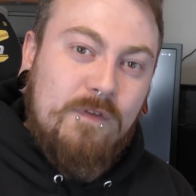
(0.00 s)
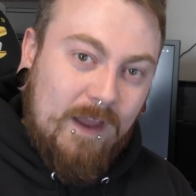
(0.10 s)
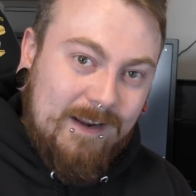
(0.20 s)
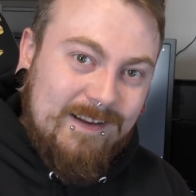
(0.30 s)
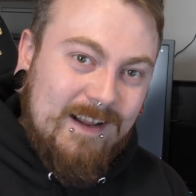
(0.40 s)

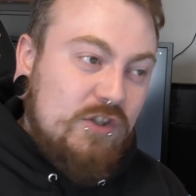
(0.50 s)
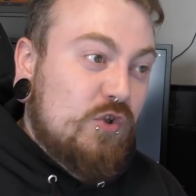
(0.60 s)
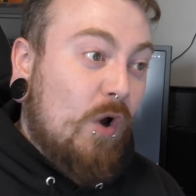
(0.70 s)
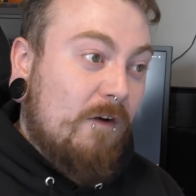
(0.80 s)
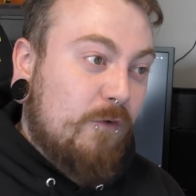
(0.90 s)
thing
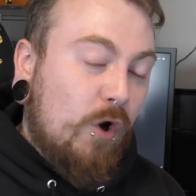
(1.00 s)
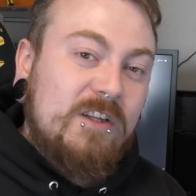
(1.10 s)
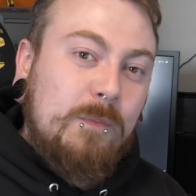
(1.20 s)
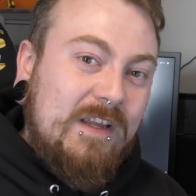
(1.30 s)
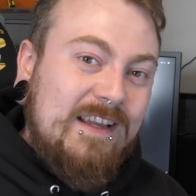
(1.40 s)
to
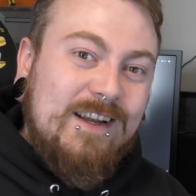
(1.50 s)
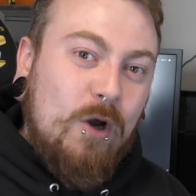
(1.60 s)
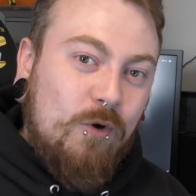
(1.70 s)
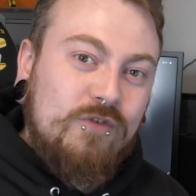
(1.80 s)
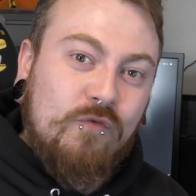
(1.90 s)
avoid being
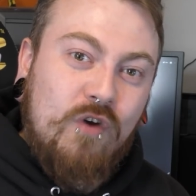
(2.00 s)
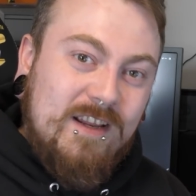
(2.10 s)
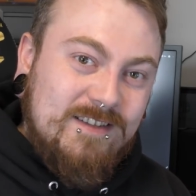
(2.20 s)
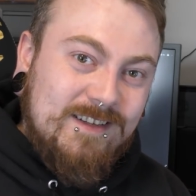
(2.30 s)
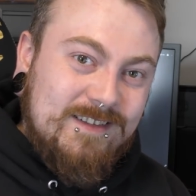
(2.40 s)
called a
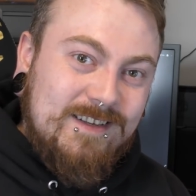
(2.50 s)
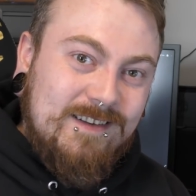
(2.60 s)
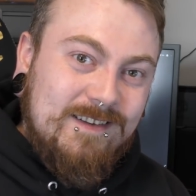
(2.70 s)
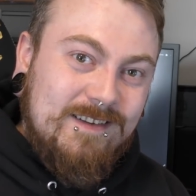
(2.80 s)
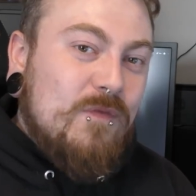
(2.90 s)
racist.
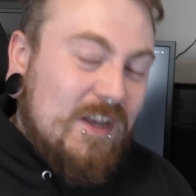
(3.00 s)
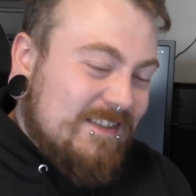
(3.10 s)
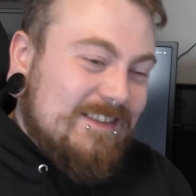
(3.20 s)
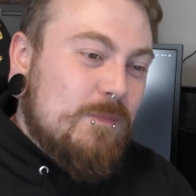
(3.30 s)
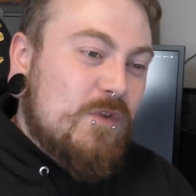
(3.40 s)

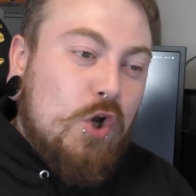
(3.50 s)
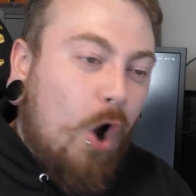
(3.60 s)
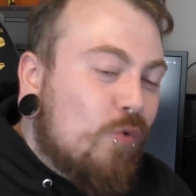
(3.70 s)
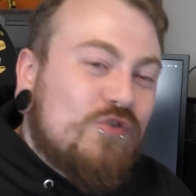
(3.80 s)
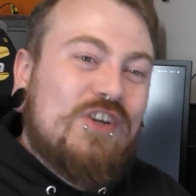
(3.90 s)
This
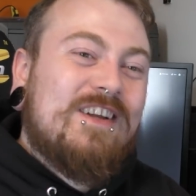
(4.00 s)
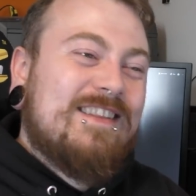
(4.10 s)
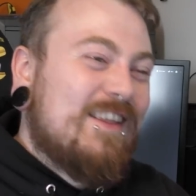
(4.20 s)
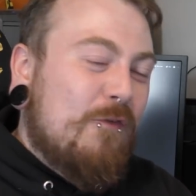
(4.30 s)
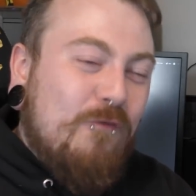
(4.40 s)
culture
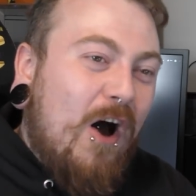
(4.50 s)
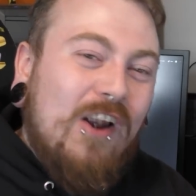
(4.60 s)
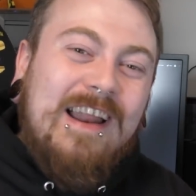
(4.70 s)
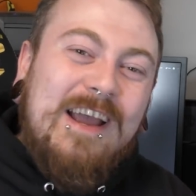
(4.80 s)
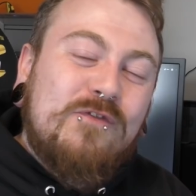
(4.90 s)
that the far
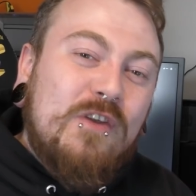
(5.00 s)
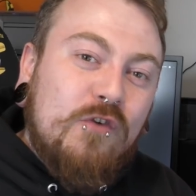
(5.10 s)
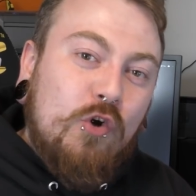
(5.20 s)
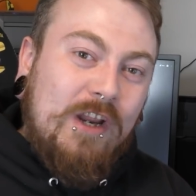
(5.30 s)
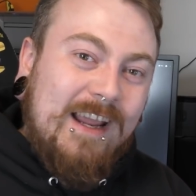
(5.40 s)
left have
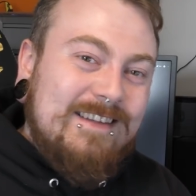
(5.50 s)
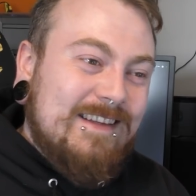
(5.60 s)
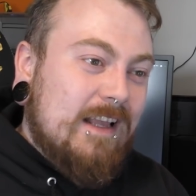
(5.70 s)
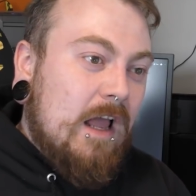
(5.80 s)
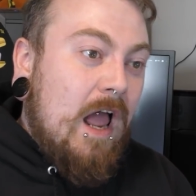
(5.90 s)

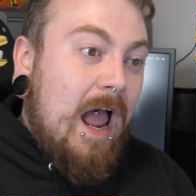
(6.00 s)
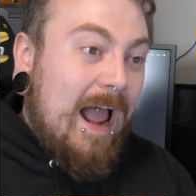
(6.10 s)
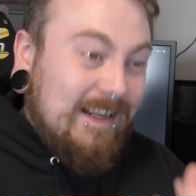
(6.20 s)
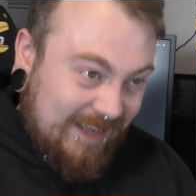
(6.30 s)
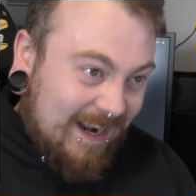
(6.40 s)
created
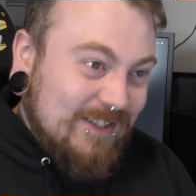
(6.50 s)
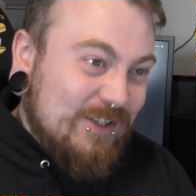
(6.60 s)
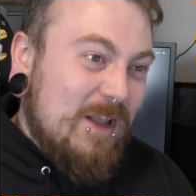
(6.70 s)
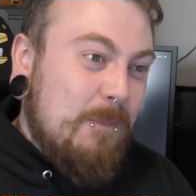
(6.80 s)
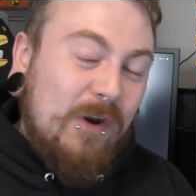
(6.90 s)
is
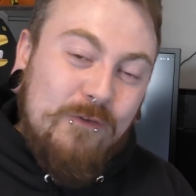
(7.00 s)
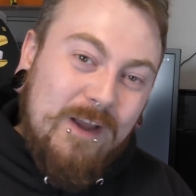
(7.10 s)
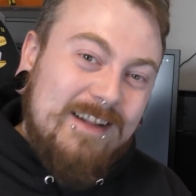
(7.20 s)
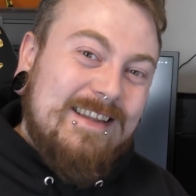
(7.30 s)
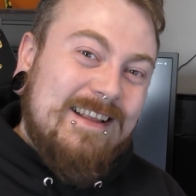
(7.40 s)
actually
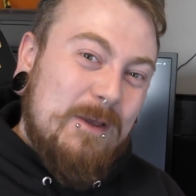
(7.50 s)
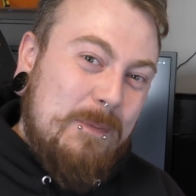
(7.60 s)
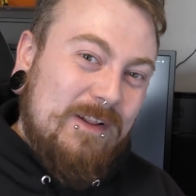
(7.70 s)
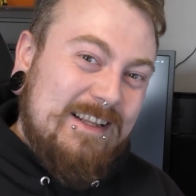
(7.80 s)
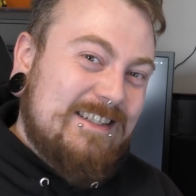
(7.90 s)
preventing the
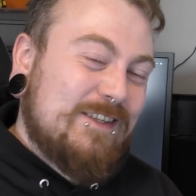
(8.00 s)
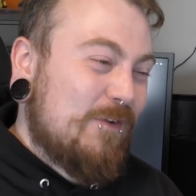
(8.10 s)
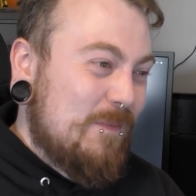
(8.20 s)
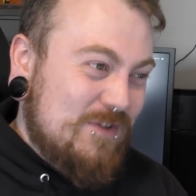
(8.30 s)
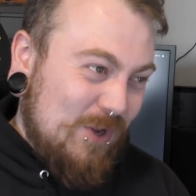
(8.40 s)
police
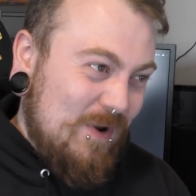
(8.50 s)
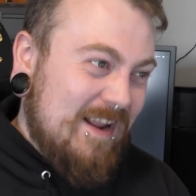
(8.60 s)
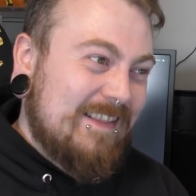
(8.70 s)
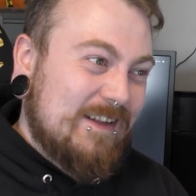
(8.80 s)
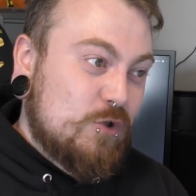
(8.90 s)
from
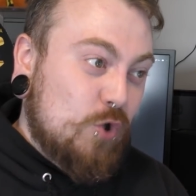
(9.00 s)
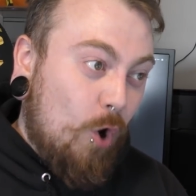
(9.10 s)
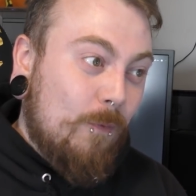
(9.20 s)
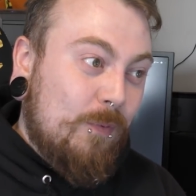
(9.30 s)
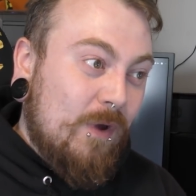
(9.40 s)
doing their
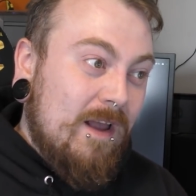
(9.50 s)
job.